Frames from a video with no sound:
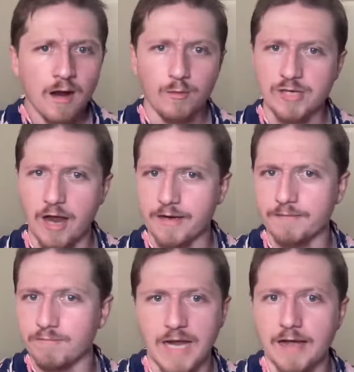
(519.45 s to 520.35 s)
we're
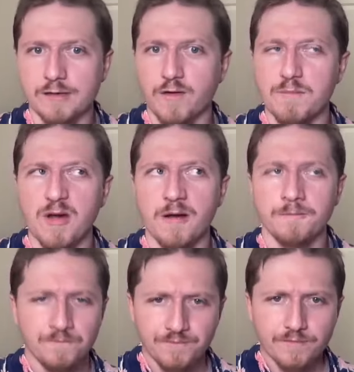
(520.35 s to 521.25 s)
talking college
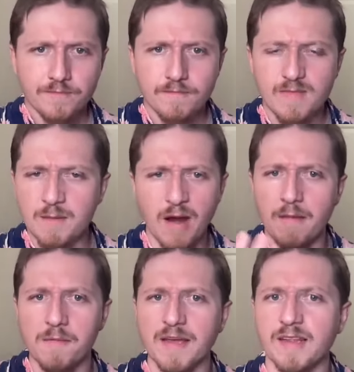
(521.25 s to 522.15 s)
football
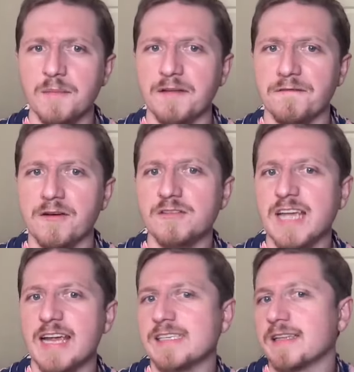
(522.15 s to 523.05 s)
probably a little bit of food
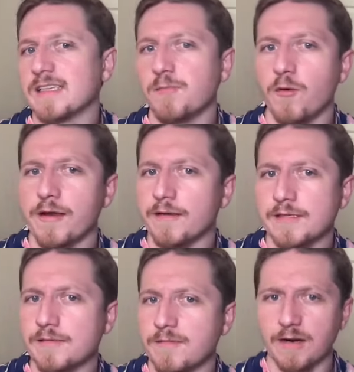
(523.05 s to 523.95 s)
takes at this point.
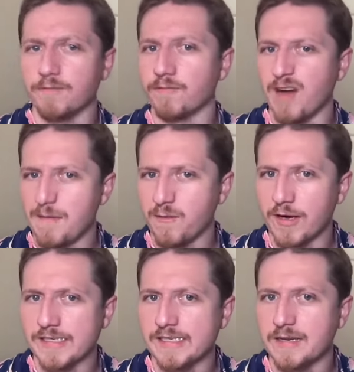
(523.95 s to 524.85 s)
It's, you know, right
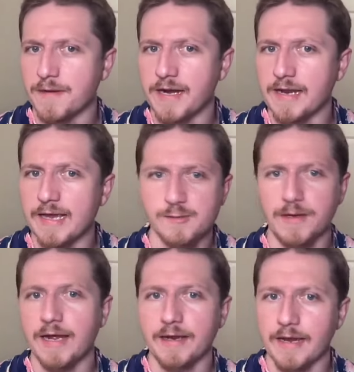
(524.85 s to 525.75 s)
before SEC media days, we
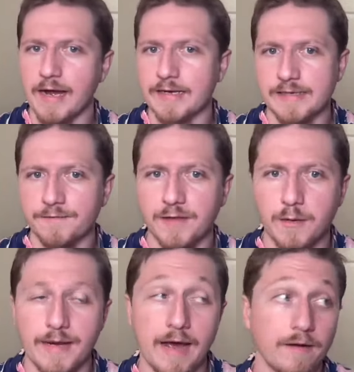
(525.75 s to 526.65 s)
got to get content
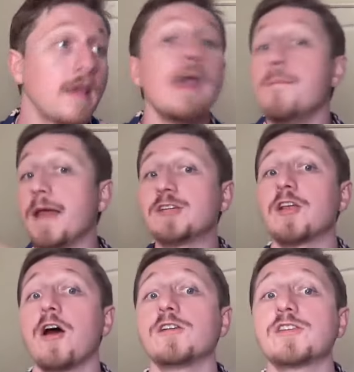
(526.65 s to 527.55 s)
flowing out. Make sure
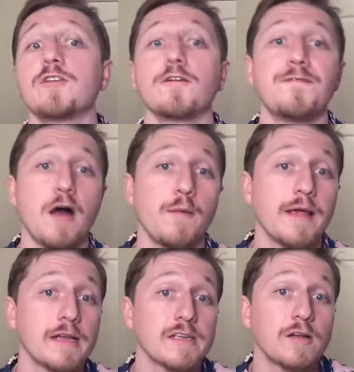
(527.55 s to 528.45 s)
that also you're
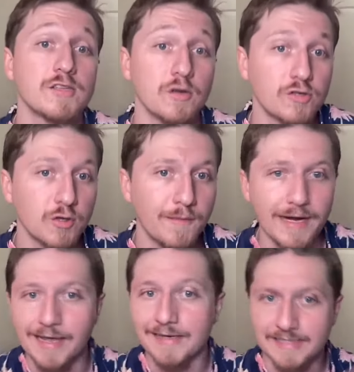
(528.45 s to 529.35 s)
following us on social
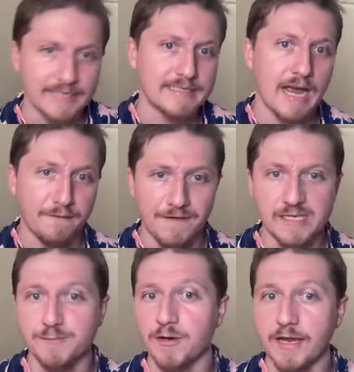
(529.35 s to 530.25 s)
media, TikTok,
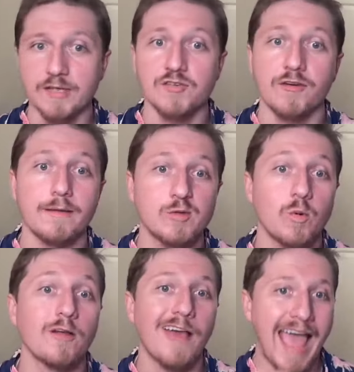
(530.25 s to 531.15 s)
Facebook, Instagram,
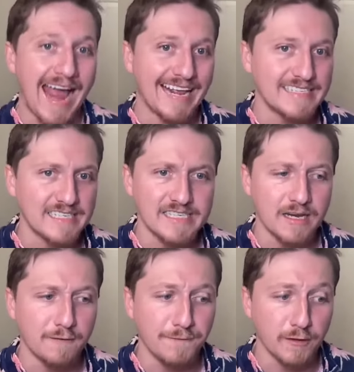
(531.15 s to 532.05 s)
Twitter, at SEC
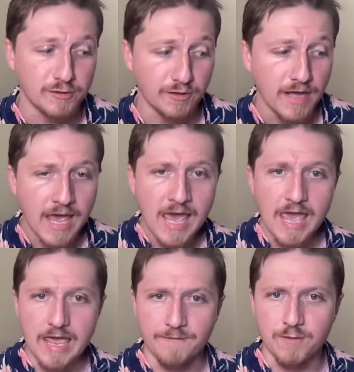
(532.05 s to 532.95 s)
Unfiltered.
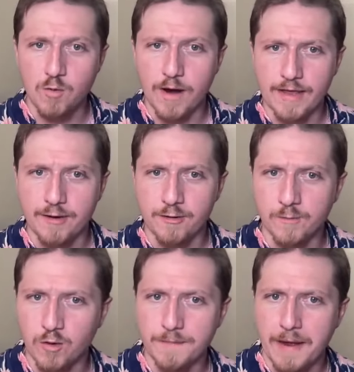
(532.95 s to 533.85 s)
If you want to hear
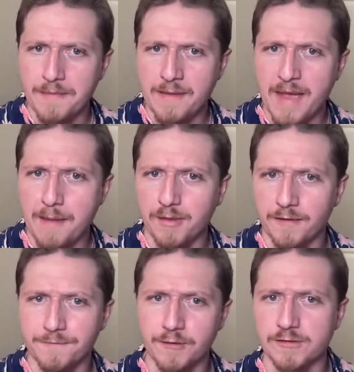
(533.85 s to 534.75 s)
more about my
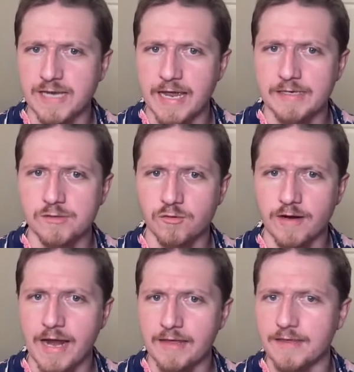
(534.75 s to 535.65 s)
babbling food takes
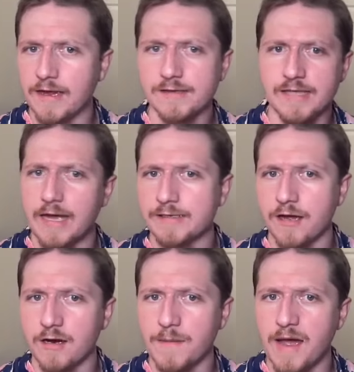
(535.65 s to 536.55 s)
or anything else that I
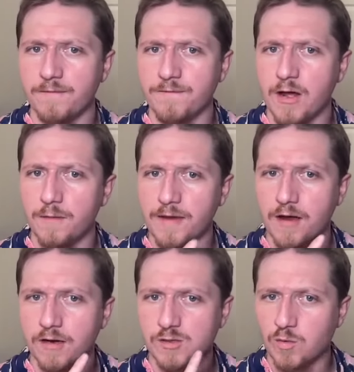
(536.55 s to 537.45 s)
talk about, follow me
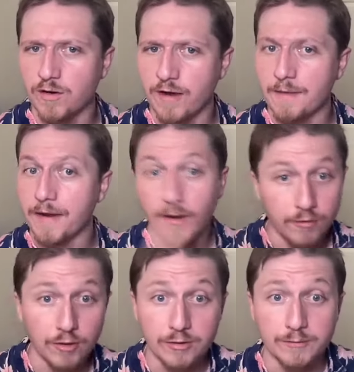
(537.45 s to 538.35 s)
on Twitter and my
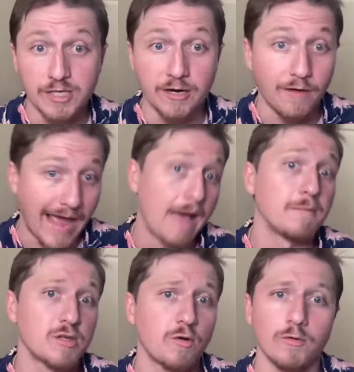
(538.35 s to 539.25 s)
own YouTube channel at
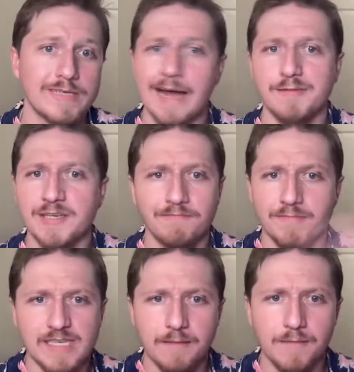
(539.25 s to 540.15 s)
Mr. Cole Thompson,
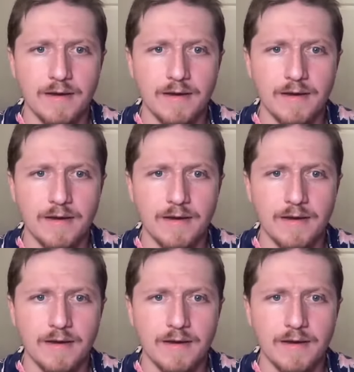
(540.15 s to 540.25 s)
same